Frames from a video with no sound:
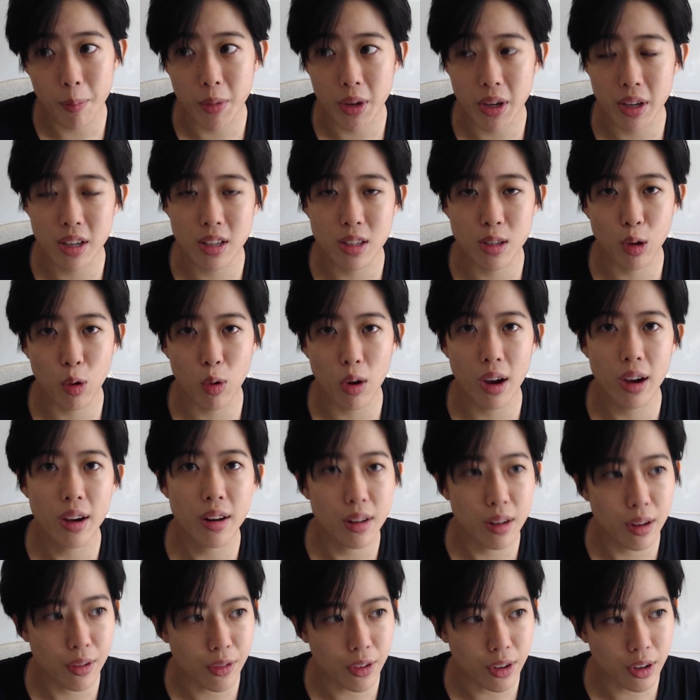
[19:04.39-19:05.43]
It is quite
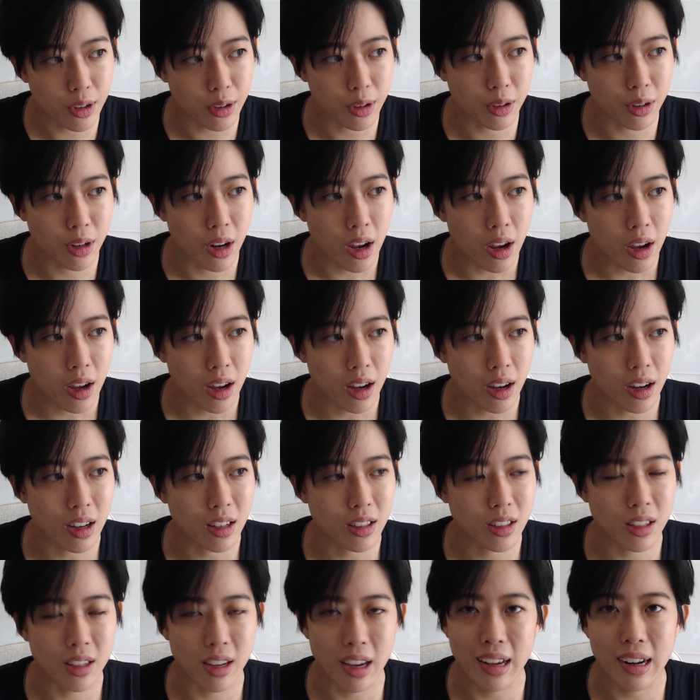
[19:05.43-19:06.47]
difficult
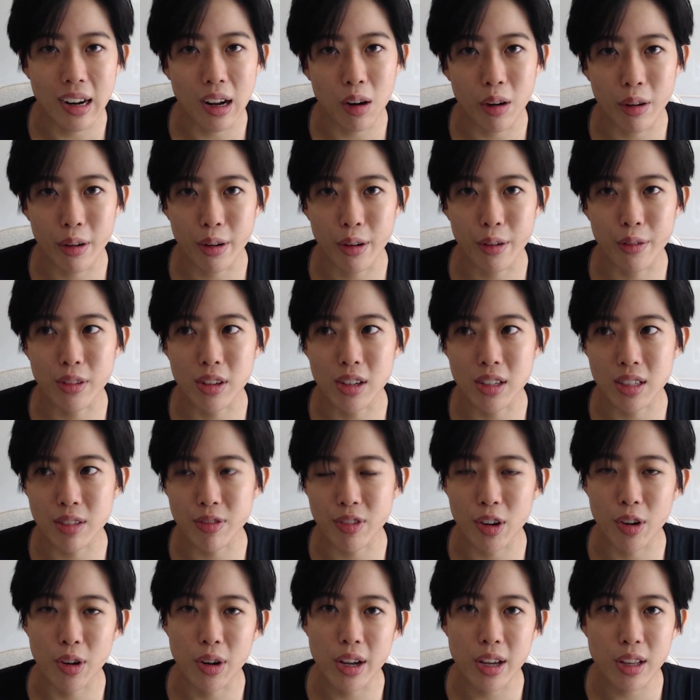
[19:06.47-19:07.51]
to get out of this
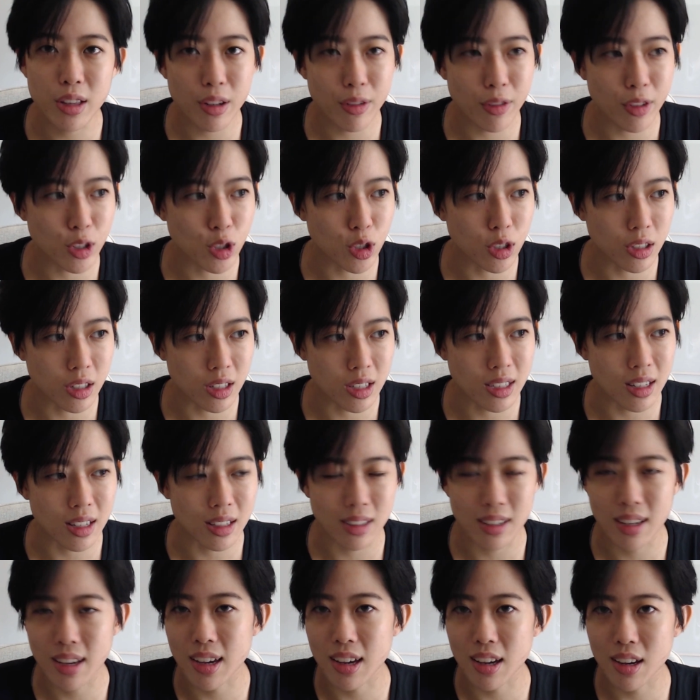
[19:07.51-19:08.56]
very individualistic
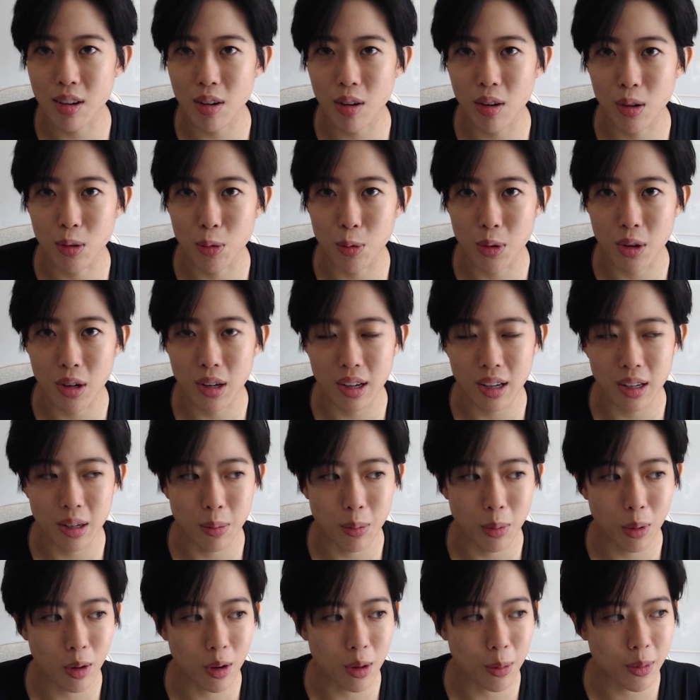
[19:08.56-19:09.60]
take on work and
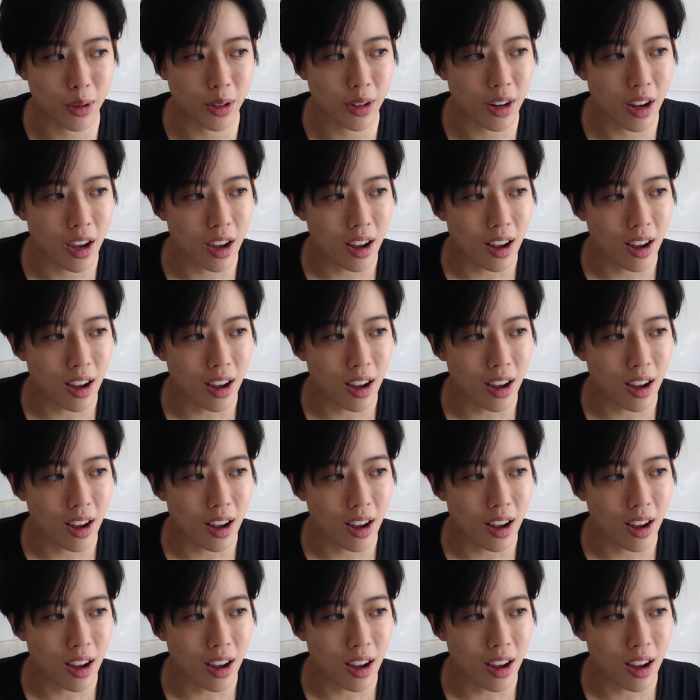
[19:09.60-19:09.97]
employment.